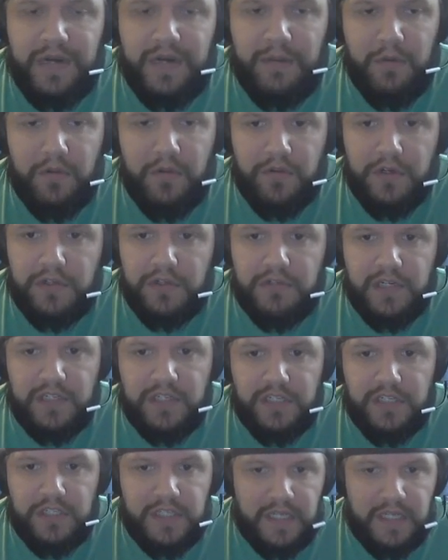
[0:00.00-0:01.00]
all their
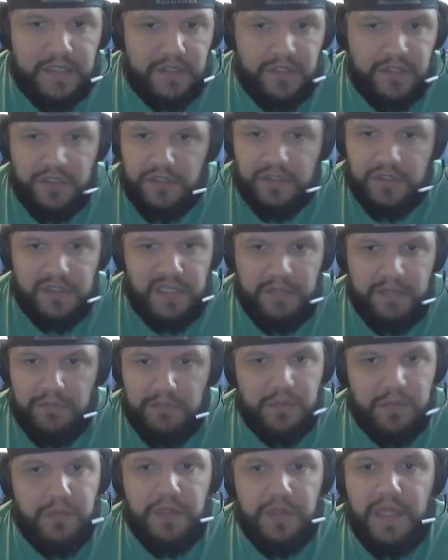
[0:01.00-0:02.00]
treasure chests, and you just keep
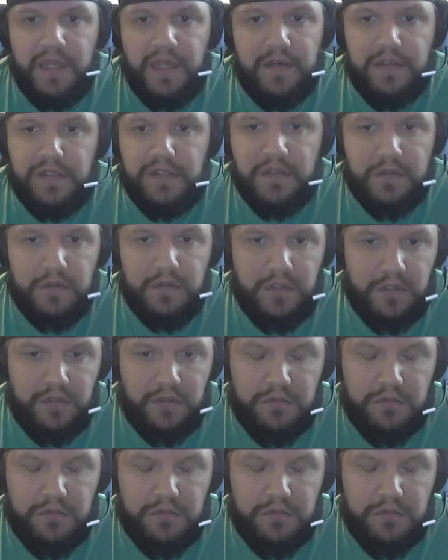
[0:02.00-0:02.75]
doing that until you